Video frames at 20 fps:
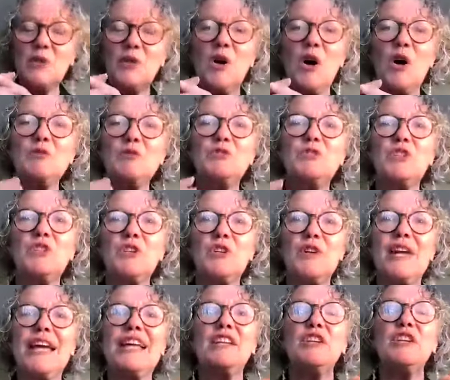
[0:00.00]
culture
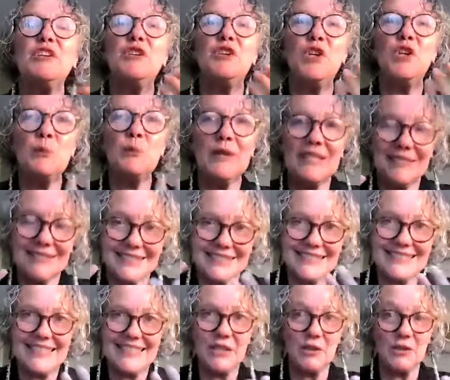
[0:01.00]
and human
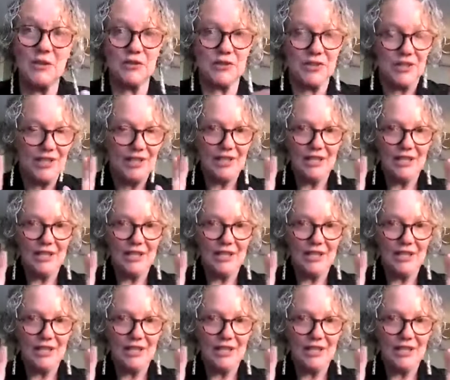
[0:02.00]
skills,